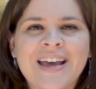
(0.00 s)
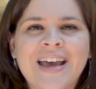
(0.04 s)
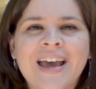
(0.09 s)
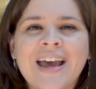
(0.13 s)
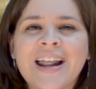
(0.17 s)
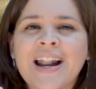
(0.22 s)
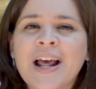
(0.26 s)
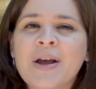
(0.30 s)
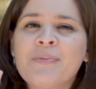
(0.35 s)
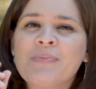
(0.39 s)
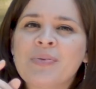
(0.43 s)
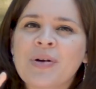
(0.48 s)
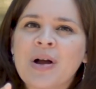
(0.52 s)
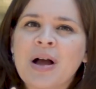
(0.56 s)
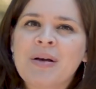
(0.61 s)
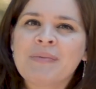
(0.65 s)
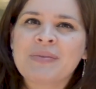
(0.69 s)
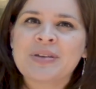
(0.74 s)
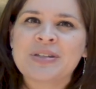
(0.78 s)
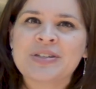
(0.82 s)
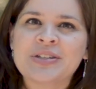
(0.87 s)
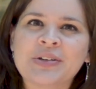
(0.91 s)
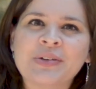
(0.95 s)
And I
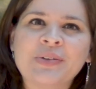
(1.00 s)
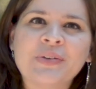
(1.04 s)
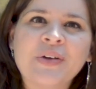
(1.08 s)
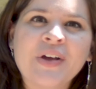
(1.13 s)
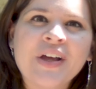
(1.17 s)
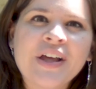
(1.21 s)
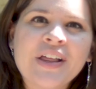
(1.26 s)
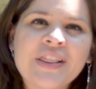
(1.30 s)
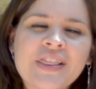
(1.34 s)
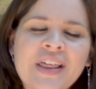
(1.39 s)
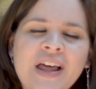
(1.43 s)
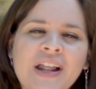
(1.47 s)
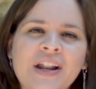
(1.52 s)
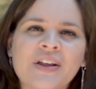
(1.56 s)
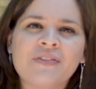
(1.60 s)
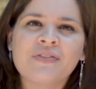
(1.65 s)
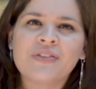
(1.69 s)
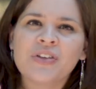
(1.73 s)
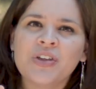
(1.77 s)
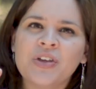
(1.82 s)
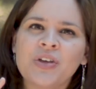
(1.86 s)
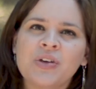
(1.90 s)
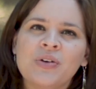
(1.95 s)
promise you that if
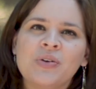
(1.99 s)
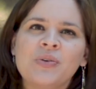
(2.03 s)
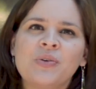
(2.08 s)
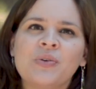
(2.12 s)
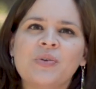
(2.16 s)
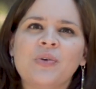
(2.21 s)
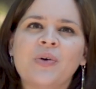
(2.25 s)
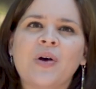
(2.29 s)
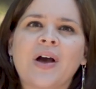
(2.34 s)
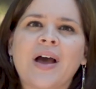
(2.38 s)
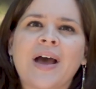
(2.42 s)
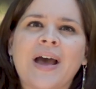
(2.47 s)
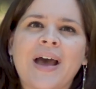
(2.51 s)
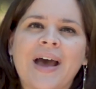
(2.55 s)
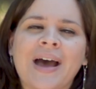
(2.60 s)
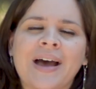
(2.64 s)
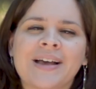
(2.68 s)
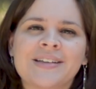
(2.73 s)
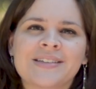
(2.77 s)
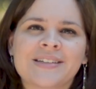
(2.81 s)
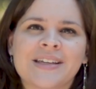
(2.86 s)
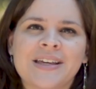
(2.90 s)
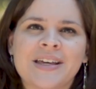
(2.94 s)
you
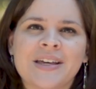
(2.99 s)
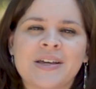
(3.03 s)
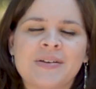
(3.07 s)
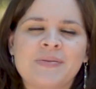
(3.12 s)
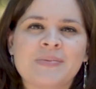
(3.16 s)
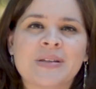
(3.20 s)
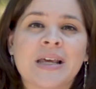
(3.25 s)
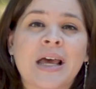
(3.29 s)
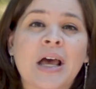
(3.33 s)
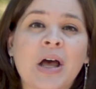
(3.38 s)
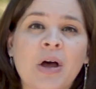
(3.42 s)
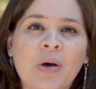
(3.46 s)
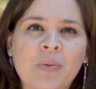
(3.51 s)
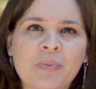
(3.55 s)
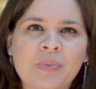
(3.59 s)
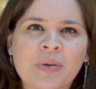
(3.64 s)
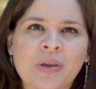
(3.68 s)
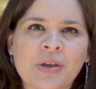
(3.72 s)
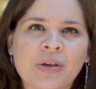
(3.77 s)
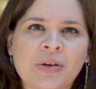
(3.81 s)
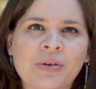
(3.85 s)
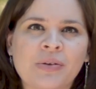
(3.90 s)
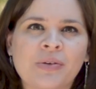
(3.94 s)
ask Him to help
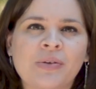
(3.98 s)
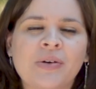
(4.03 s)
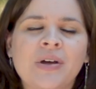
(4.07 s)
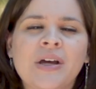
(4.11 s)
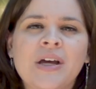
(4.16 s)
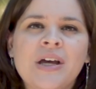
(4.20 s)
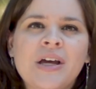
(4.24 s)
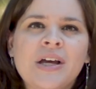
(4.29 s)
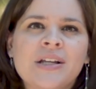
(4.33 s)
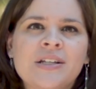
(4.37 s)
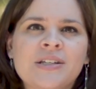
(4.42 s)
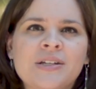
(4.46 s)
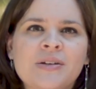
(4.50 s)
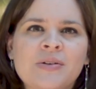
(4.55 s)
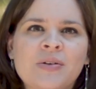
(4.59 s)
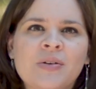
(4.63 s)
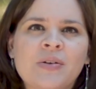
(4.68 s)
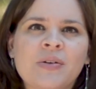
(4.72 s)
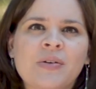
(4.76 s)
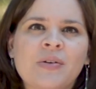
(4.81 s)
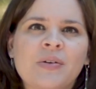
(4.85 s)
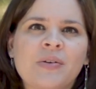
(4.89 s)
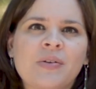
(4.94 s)
you
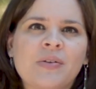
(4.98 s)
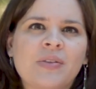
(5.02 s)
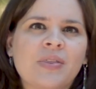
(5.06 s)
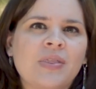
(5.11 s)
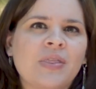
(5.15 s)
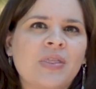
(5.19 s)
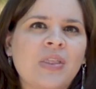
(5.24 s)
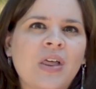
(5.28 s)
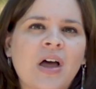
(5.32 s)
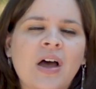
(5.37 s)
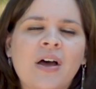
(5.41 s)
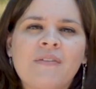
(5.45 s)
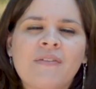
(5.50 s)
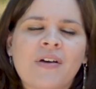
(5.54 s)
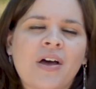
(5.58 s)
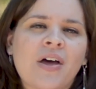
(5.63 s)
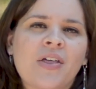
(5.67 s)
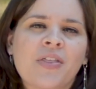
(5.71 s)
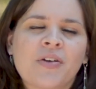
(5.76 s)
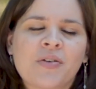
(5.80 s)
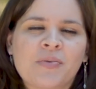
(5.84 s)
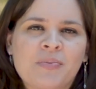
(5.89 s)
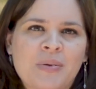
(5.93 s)
to love
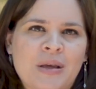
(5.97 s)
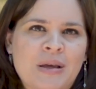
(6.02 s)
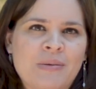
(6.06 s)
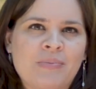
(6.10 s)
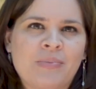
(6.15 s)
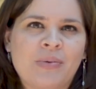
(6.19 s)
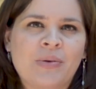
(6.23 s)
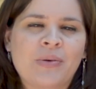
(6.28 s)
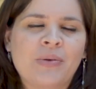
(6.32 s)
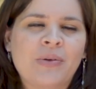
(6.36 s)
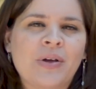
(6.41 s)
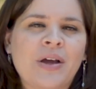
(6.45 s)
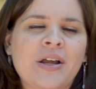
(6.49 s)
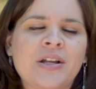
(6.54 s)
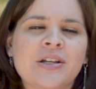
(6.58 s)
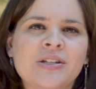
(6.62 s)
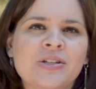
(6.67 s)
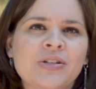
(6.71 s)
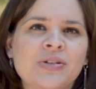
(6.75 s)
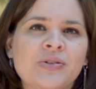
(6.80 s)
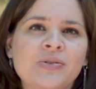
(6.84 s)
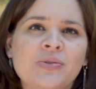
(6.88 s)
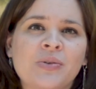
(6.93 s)
other people and
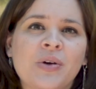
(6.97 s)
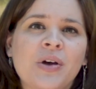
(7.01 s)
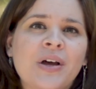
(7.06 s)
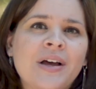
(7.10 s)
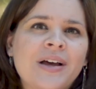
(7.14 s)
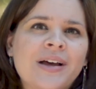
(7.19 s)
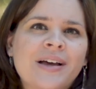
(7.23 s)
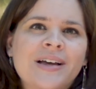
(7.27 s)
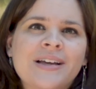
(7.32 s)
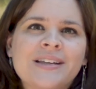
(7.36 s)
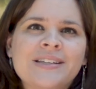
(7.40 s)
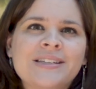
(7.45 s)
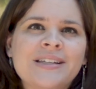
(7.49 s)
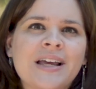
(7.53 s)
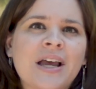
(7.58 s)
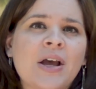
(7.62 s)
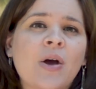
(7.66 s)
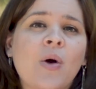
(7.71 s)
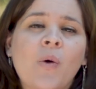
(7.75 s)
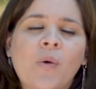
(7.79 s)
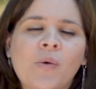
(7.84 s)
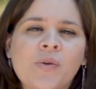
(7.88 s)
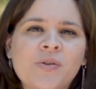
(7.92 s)
to say
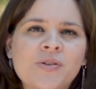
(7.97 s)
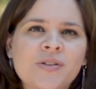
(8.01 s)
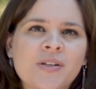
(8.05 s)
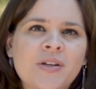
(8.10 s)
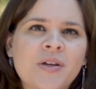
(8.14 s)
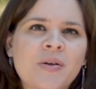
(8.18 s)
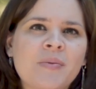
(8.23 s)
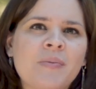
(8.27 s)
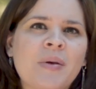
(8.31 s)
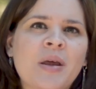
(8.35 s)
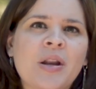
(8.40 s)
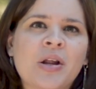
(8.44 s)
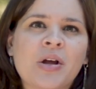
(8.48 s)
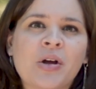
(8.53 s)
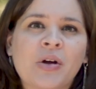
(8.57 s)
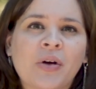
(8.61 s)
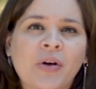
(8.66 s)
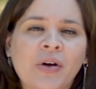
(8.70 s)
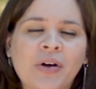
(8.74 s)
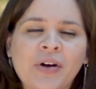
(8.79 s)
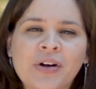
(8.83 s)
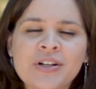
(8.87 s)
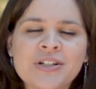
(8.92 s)
wholesome and
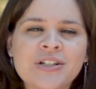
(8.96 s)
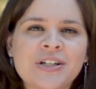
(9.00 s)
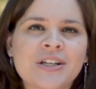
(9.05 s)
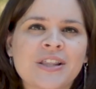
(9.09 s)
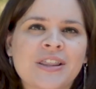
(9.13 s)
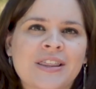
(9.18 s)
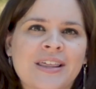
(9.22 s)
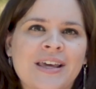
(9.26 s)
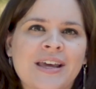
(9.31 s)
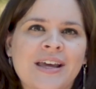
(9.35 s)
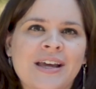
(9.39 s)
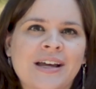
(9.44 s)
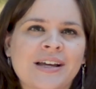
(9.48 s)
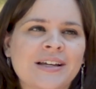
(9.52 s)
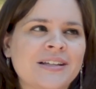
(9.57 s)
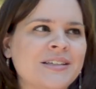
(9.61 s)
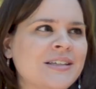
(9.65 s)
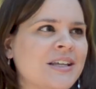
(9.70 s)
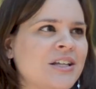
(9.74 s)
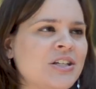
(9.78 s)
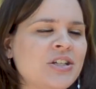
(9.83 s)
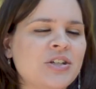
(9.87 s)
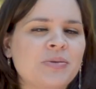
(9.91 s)
encouraging things
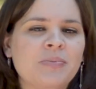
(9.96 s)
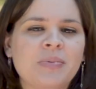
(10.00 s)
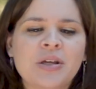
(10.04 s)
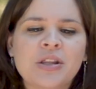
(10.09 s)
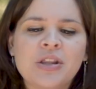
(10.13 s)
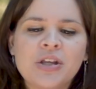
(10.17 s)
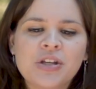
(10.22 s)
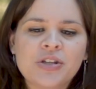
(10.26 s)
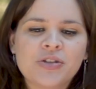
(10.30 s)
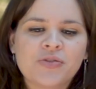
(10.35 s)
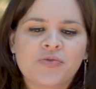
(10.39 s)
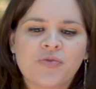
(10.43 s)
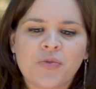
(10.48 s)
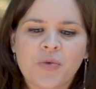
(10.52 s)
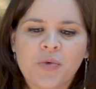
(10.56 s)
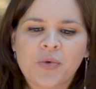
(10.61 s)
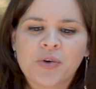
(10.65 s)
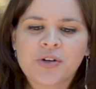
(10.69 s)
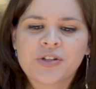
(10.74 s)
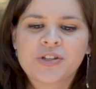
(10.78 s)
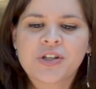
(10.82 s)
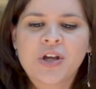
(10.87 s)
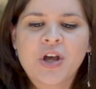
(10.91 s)
and to be this
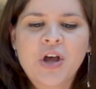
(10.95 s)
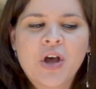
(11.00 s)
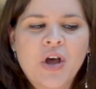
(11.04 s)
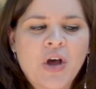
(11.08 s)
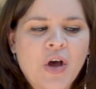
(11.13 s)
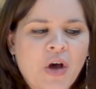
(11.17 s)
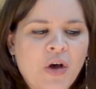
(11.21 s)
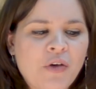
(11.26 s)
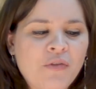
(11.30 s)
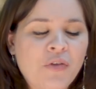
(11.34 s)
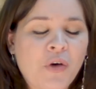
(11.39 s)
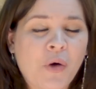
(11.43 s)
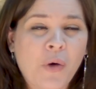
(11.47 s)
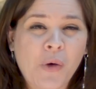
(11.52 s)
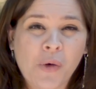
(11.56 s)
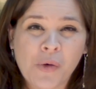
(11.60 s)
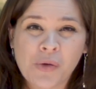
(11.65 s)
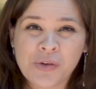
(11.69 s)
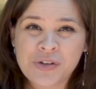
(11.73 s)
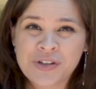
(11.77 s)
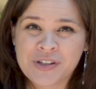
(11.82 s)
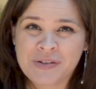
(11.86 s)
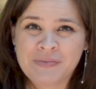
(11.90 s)
force of
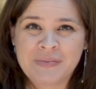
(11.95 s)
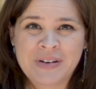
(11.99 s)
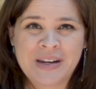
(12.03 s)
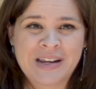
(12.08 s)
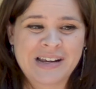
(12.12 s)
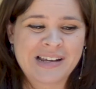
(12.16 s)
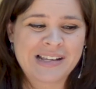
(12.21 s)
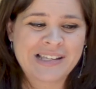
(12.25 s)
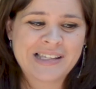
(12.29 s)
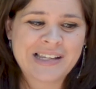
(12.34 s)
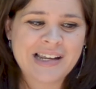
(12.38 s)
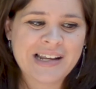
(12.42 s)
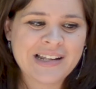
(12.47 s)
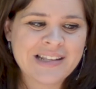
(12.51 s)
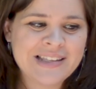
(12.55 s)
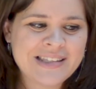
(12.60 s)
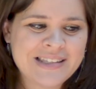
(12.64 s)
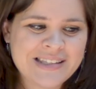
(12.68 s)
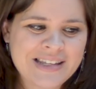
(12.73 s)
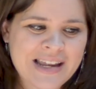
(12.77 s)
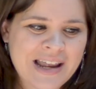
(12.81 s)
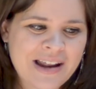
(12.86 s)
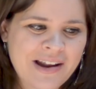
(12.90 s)
wholesomeness
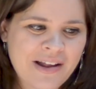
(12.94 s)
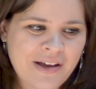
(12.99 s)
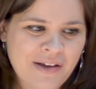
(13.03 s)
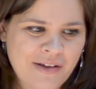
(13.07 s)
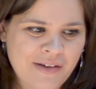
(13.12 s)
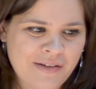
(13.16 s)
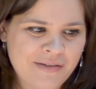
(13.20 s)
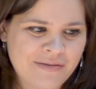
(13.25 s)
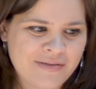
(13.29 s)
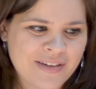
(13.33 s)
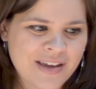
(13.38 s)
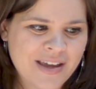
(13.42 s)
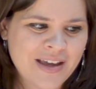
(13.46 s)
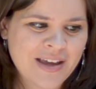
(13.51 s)
instead of